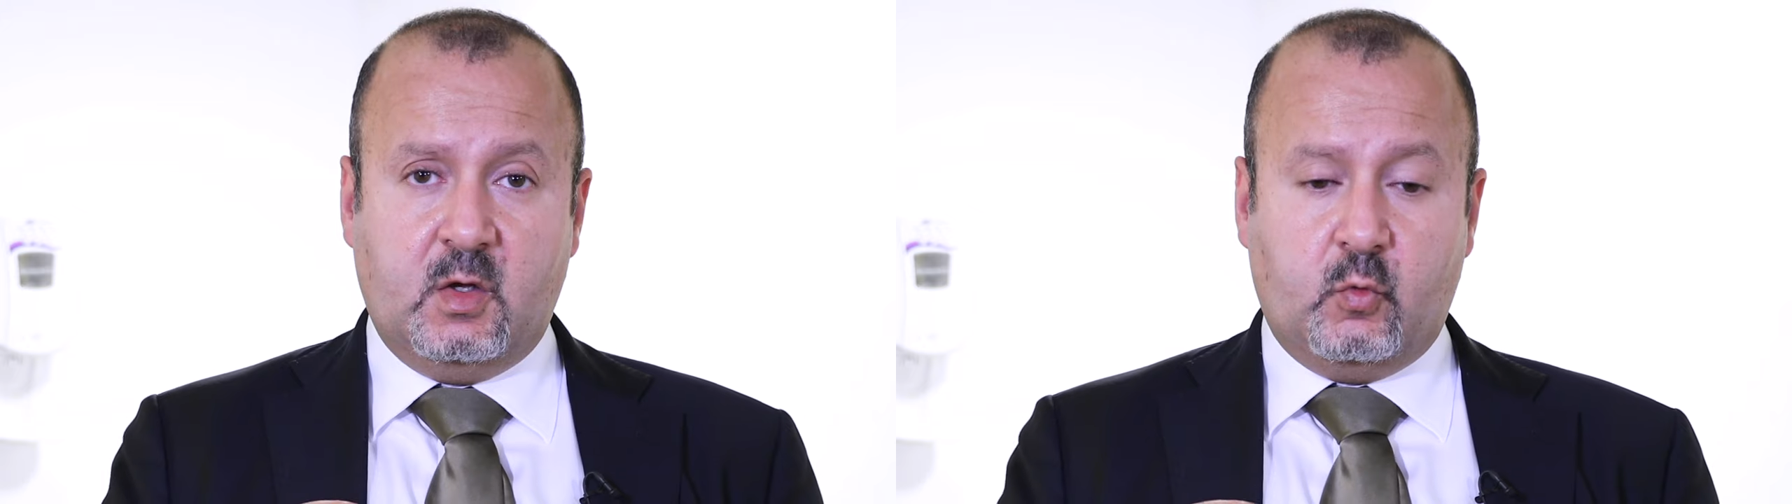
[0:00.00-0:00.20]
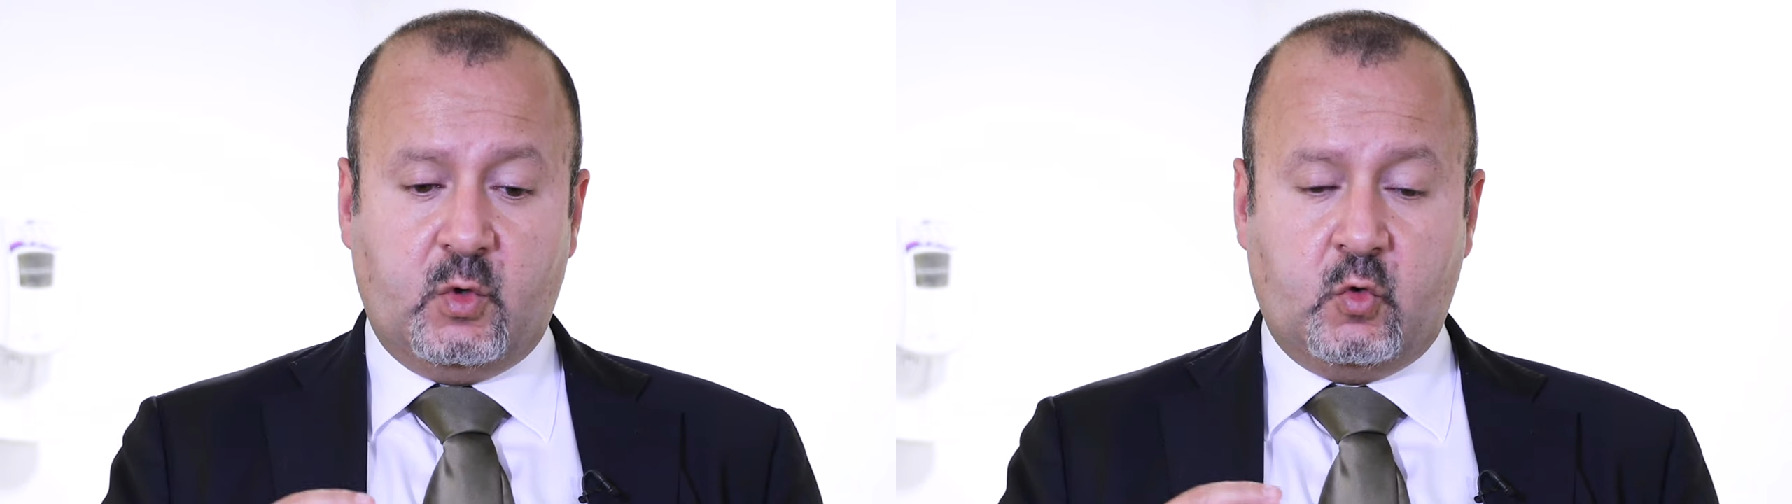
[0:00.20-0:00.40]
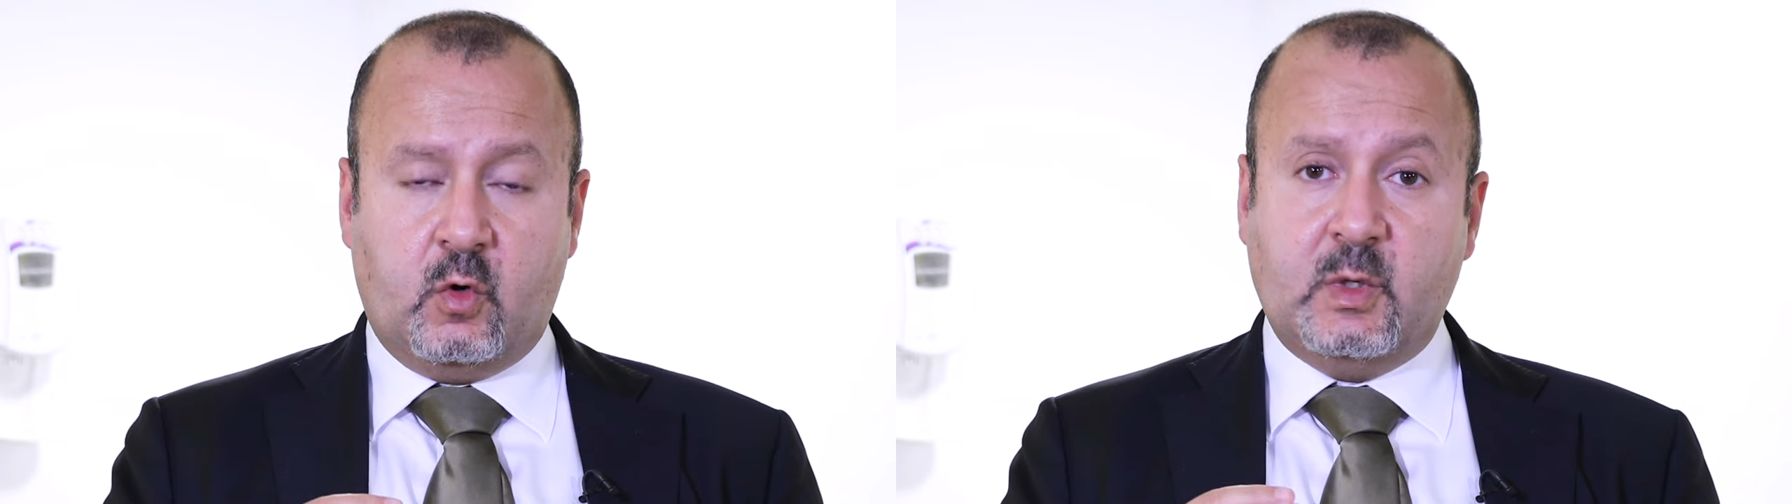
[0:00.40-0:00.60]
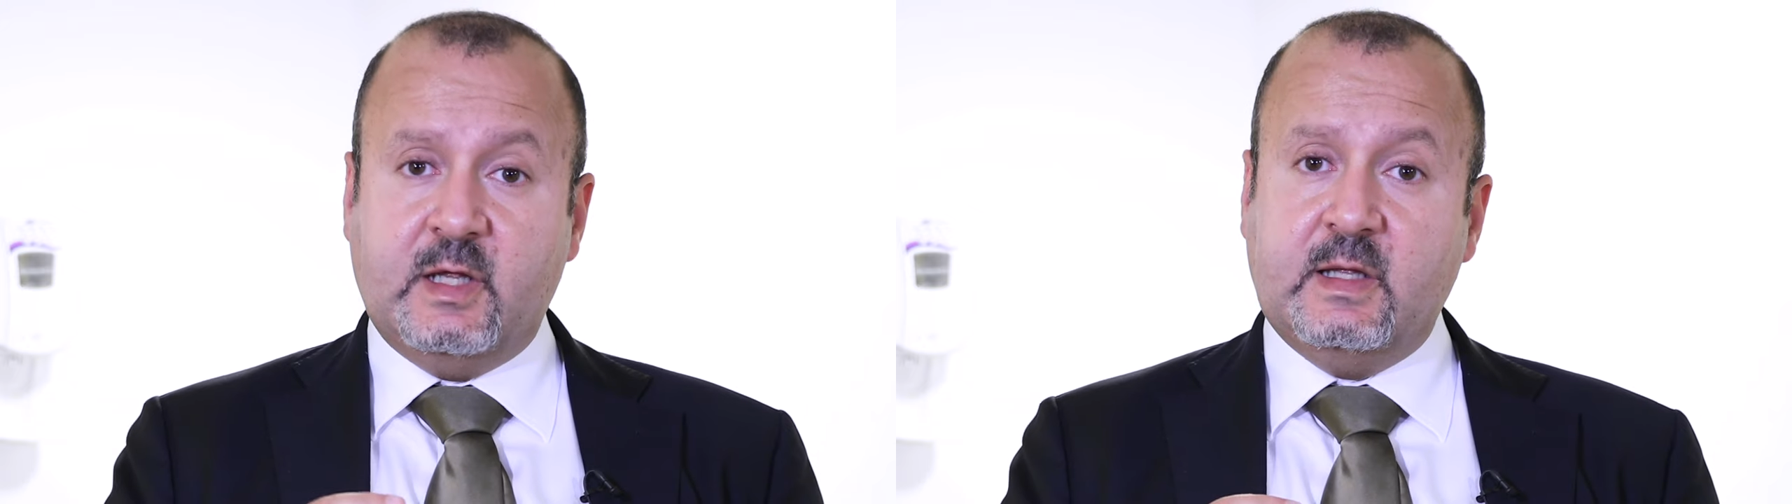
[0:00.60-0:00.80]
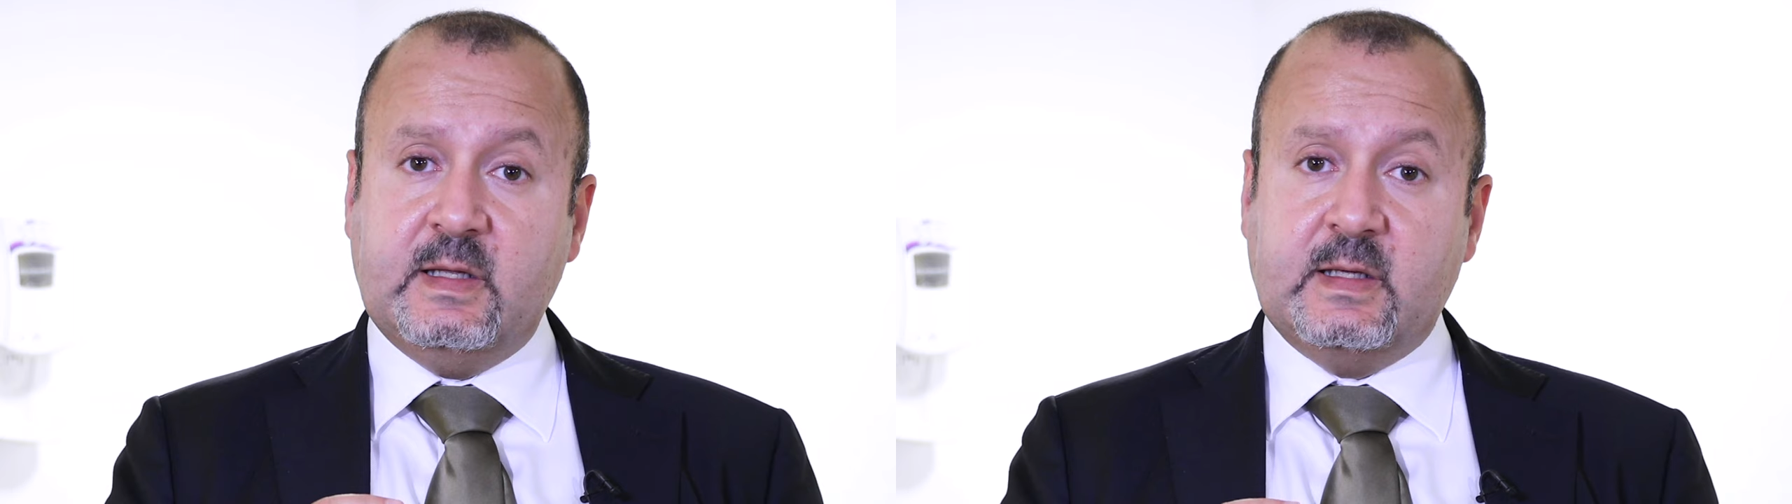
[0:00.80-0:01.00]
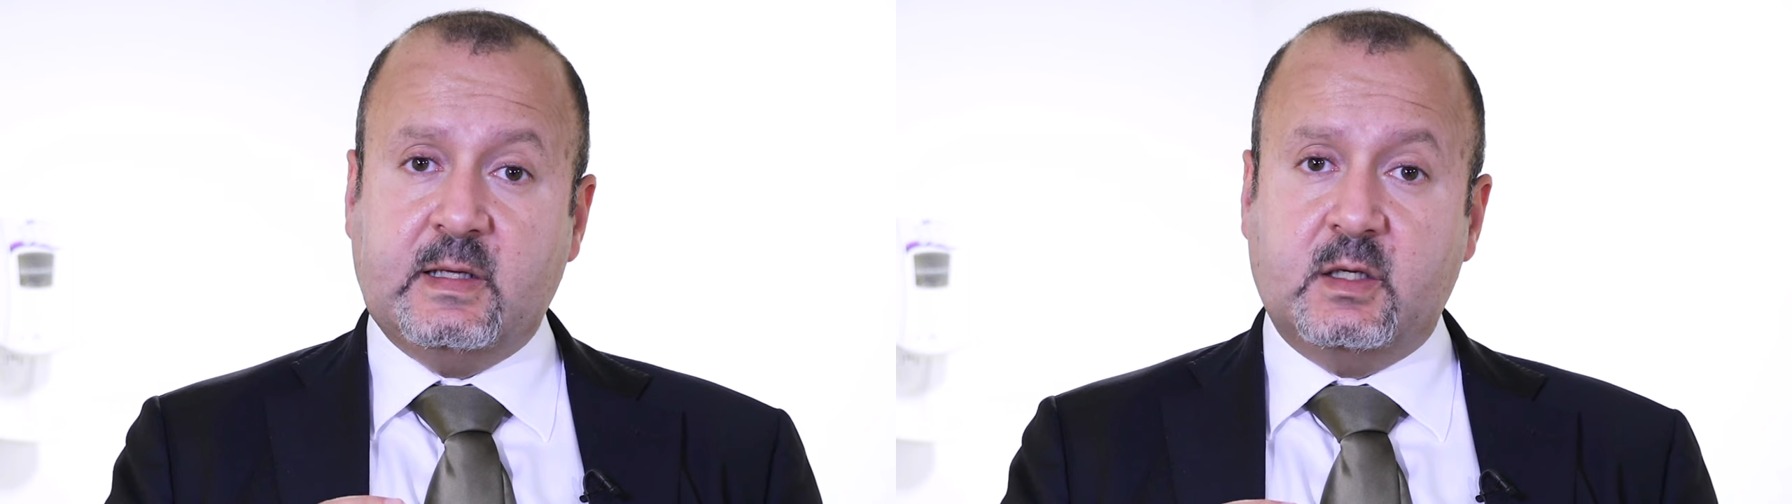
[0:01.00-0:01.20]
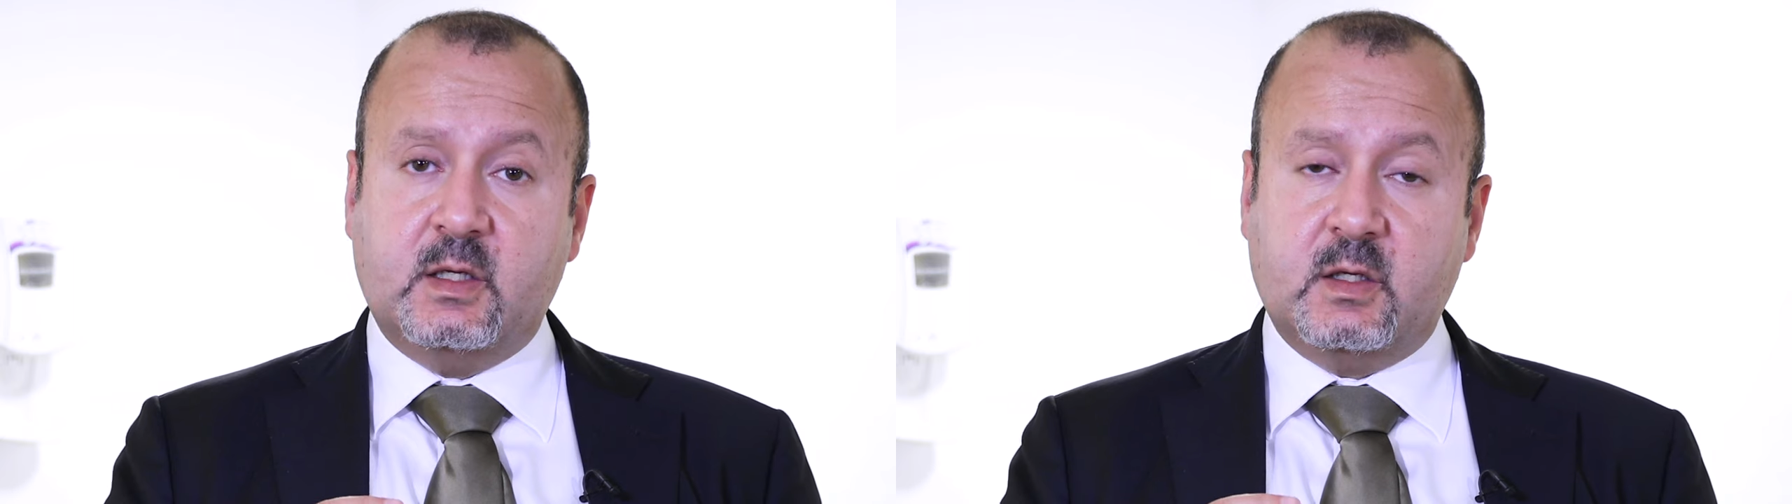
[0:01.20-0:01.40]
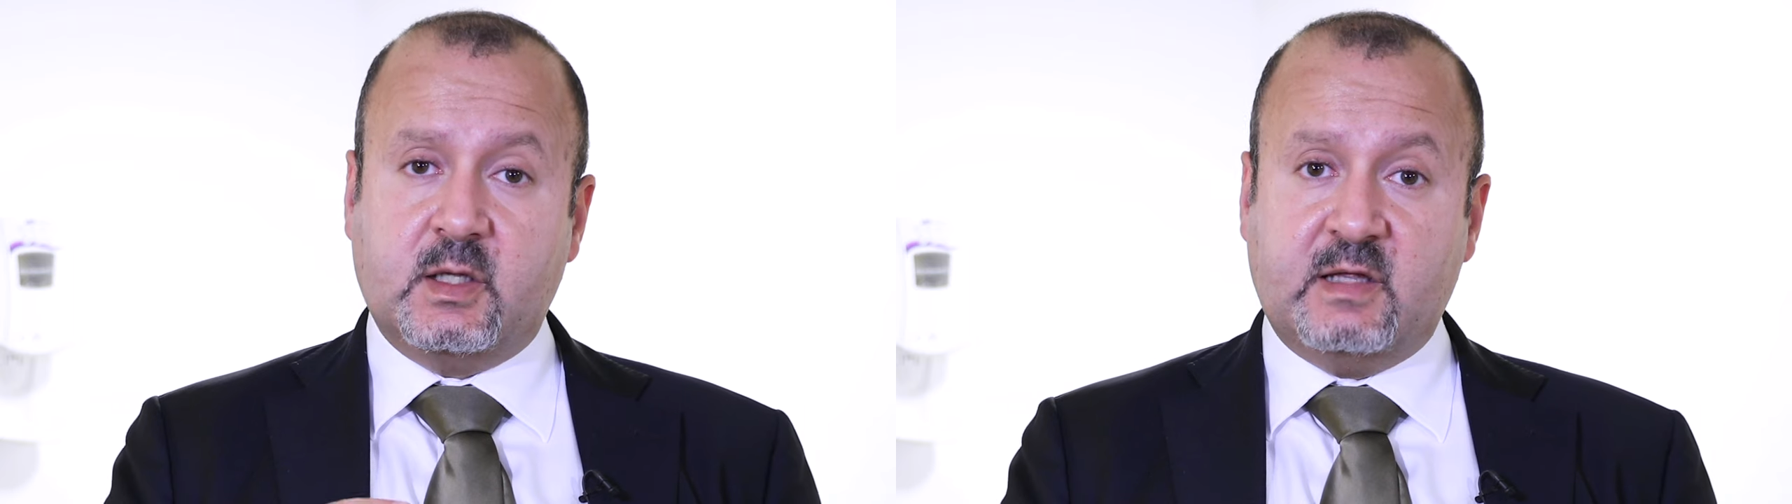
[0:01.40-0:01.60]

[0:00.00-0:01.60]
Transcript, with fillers: We normally uh,